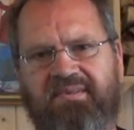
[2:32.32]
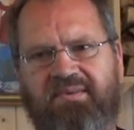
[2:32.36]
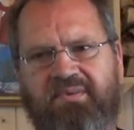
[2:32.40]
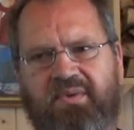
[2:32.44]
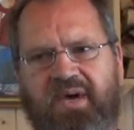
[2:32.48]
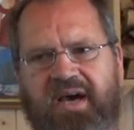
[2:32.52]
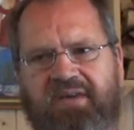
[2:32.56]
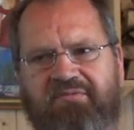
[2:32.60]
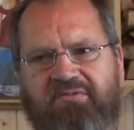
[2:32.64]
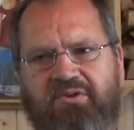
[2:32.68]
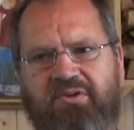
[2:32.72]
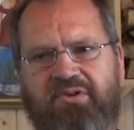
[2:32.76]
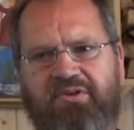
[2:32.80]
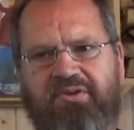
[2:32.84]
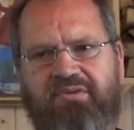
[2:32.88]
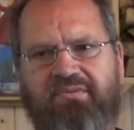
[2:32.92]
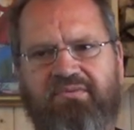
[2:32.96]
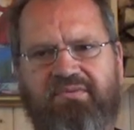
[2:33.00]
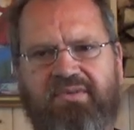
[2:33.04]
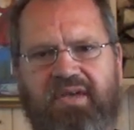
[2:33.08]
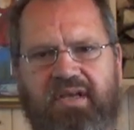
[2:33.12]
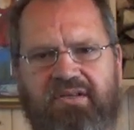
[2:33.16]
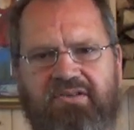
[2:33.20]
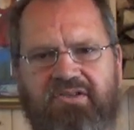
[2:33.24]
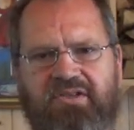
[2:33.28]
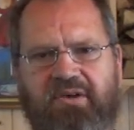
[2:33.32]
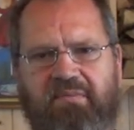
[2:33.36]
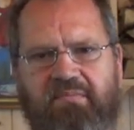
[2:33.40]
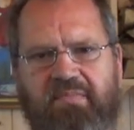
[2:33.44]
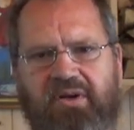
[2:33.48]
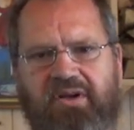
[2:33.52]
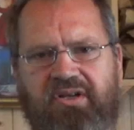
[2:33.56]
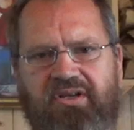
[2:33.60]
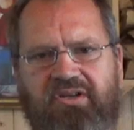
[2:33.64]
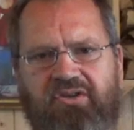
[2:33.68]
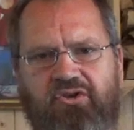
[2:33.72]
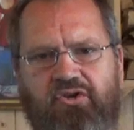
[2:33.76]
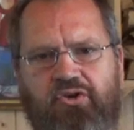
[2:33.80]
We have to get
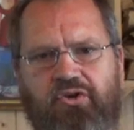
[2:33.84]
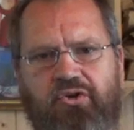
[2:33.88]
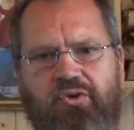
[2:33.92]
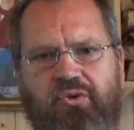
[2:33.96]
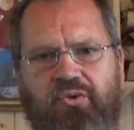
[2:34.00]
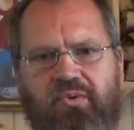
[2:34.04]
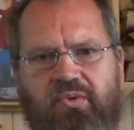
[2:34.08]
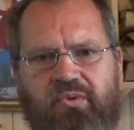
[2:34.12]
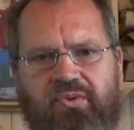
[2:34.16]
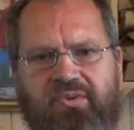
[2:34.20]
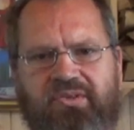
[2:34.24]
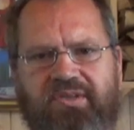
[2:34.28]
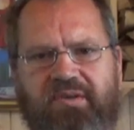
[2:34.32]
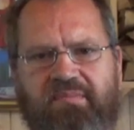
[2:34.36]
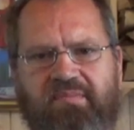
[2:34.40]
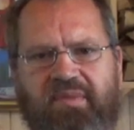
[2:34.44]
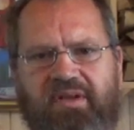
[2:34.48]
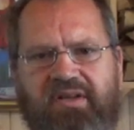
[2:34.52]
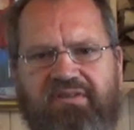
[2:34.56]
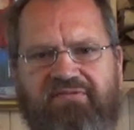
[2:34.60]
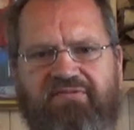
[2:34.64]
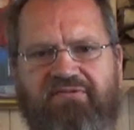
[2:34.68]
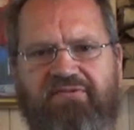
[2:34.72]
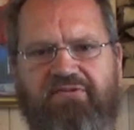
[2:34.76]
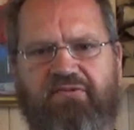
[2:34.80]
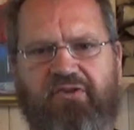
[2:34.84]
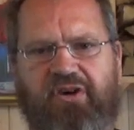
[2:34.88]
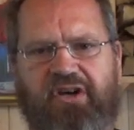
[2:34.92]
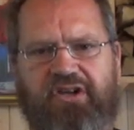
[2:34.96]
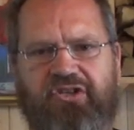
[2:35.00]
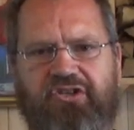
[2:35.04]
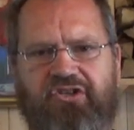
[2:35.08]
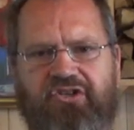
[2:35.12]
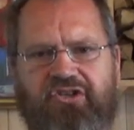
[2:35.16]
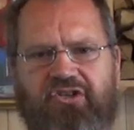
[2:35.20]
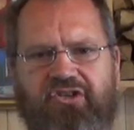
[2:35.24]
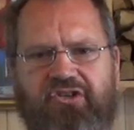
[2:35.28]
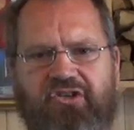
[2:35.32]
somebody new, somebody
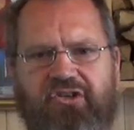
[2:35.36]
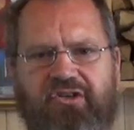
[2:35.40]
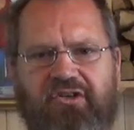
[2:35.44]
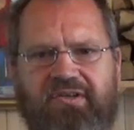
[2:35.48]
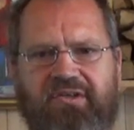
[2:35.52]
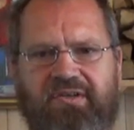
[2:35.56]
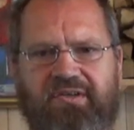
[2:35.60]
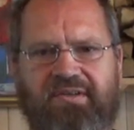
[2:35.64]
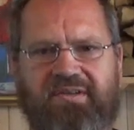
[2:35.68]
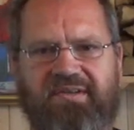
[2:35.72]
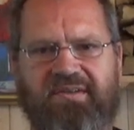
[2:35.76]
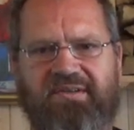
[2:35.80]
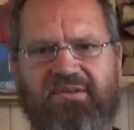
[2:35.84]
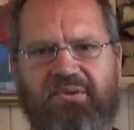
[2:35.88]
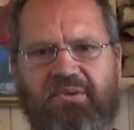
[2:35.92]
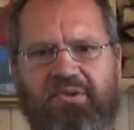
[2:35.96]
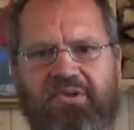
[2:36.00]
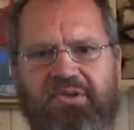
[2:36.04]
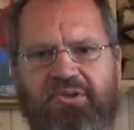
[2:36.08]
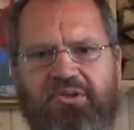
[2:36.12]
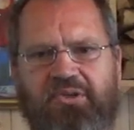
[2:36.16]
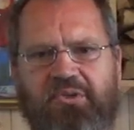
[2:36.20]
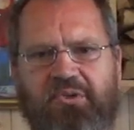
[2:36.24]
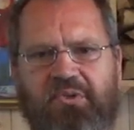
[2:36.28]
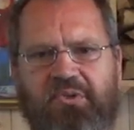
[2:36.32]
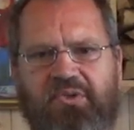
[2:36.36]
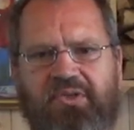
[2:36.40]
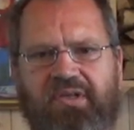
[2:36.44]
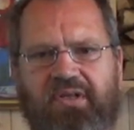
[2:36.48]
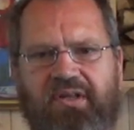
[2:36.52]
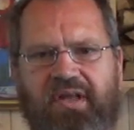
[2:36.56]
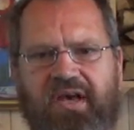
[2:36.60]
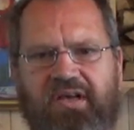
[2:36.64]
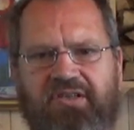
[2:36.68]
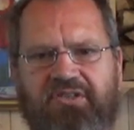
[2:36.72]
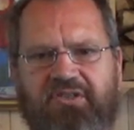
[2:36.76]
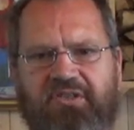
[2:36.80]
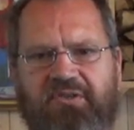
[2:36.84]
fresh, who can do the
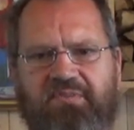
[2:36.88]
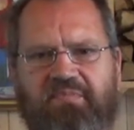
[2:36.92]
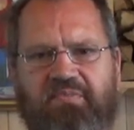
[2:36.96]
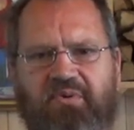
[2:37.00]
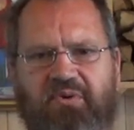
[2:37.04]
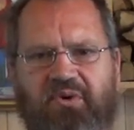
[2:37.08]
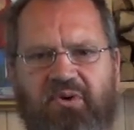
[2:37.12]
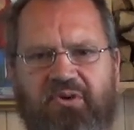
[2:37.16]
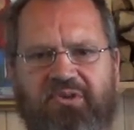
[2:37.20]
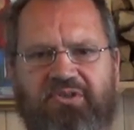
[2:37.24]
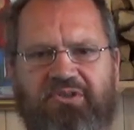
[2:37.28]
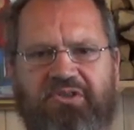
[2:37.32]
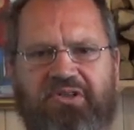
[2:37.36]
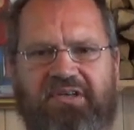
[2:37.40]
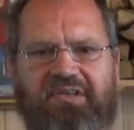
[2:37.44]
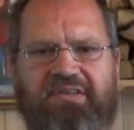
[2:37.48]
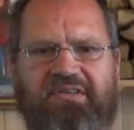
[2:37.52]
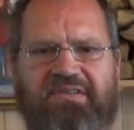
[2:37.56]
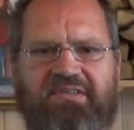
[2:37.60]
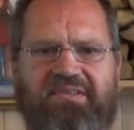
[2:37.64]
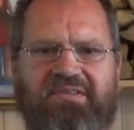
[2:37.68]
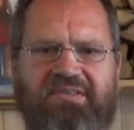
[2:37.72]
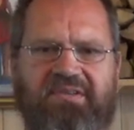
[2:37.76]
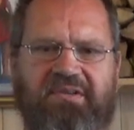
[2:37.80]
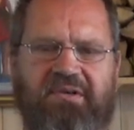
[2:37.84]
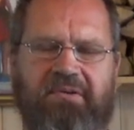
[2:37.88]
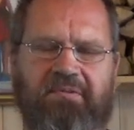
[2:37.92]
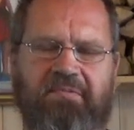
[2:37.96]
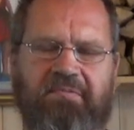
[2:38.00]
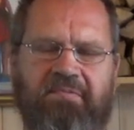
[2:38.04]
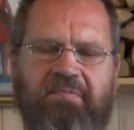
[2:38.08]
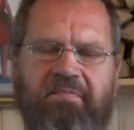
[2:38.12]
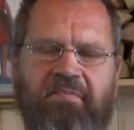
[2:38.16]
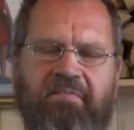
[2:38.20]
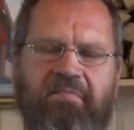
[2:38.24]
next project. You know.